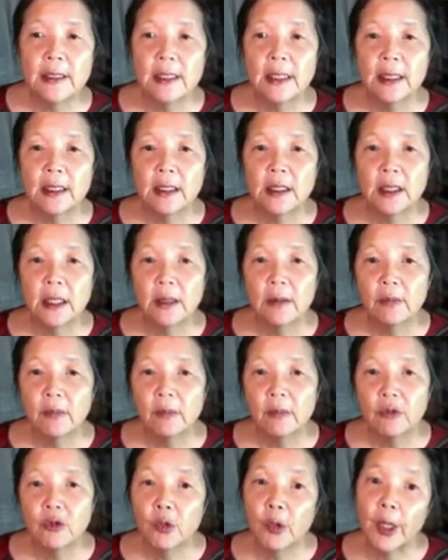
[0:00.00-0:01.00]
that
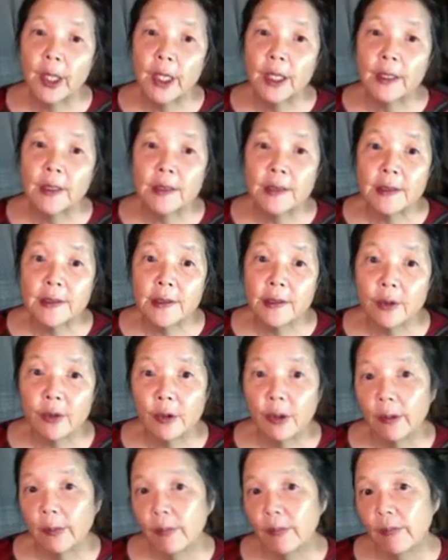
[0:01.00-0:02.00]
trends
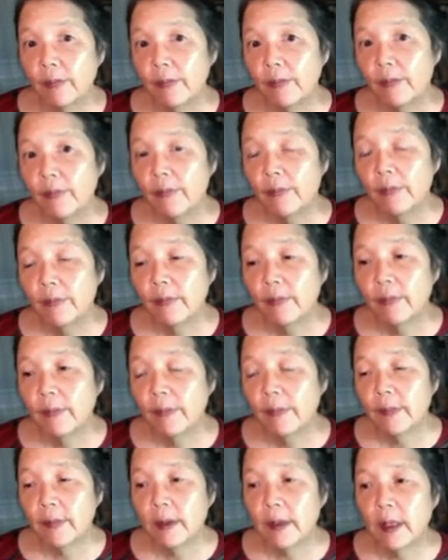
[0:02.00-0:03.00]
or
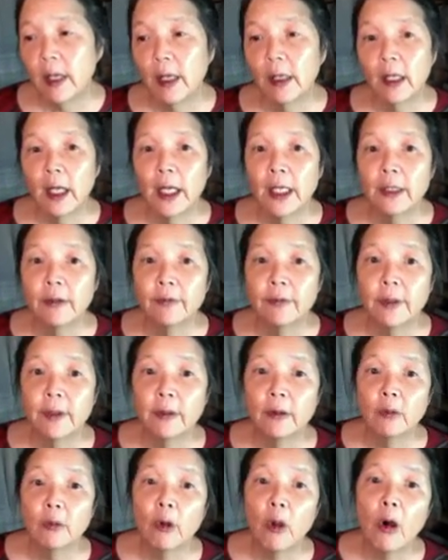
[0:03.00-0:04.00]
a kind of a
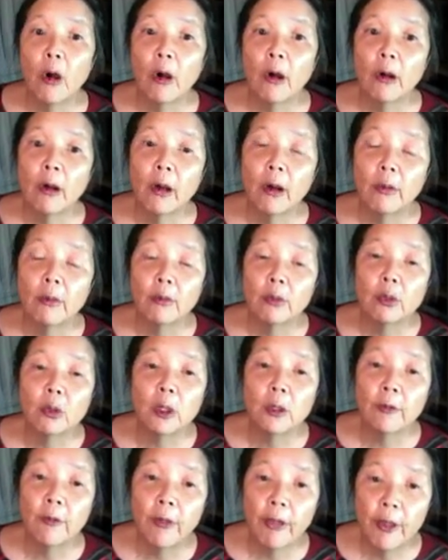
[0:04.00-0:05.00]
rule
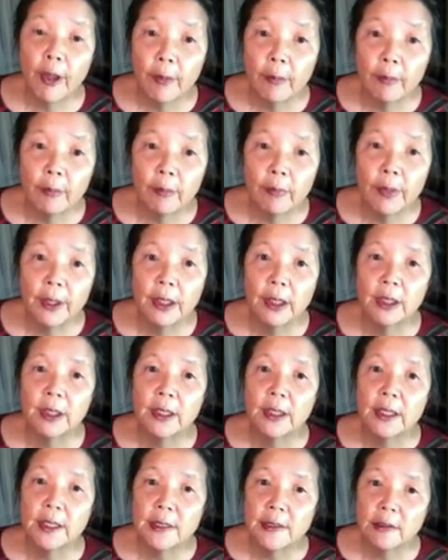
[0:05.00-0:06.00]
of thumb. But
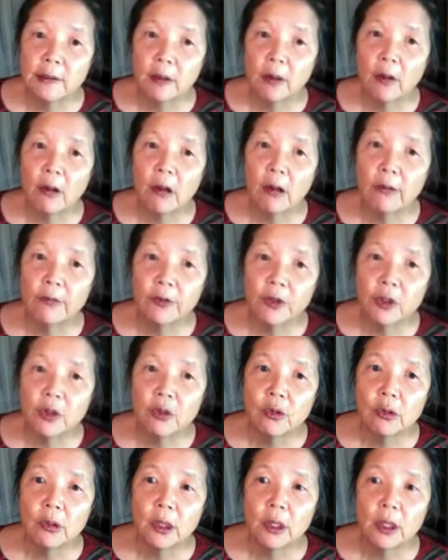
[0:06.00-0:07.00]
this law of
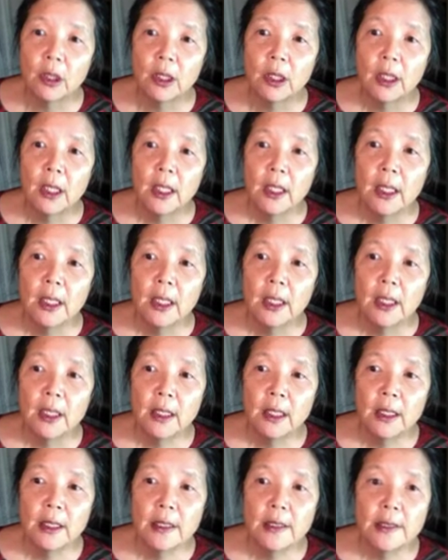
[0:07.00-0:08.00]
cure
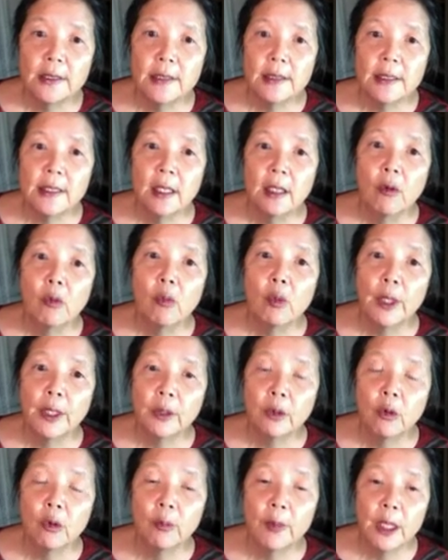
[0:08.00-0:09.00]
is what
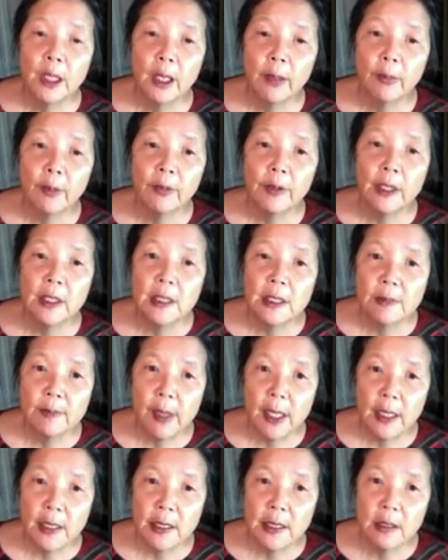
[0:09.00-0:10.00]
homeopathy is
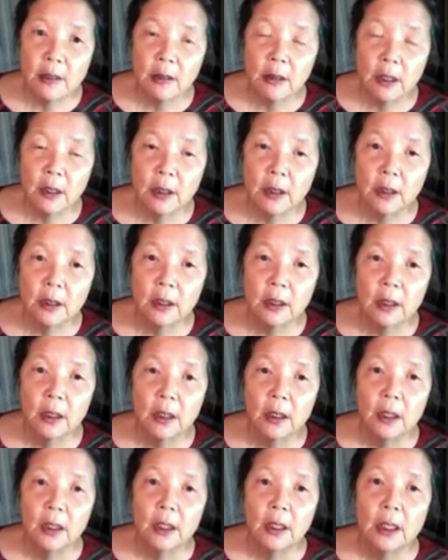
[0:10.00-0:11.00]
based on.
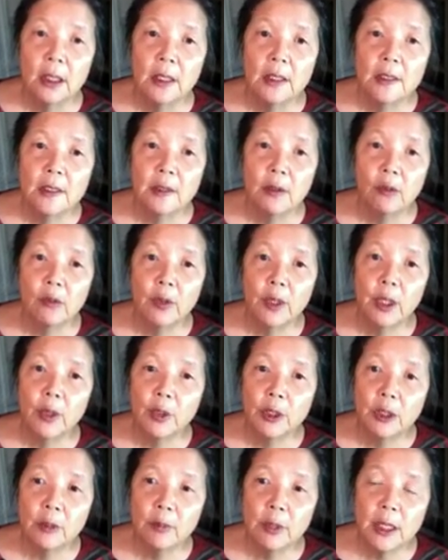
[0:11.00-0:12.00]
So we're going
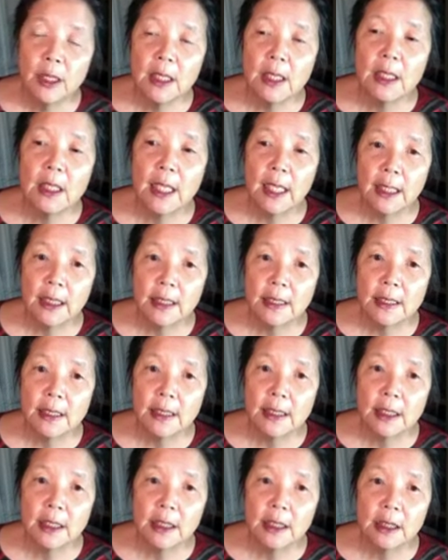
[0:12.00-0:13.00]
to begin that
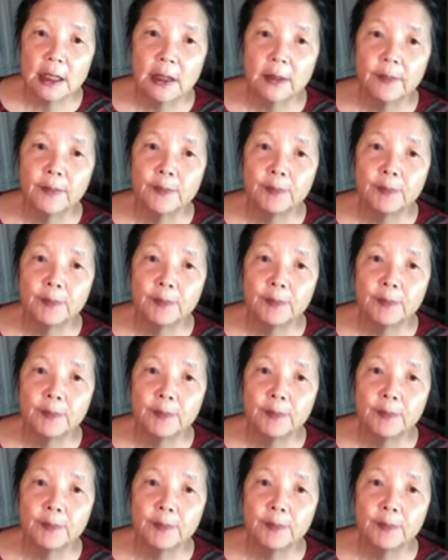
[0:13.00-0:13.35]
discussion.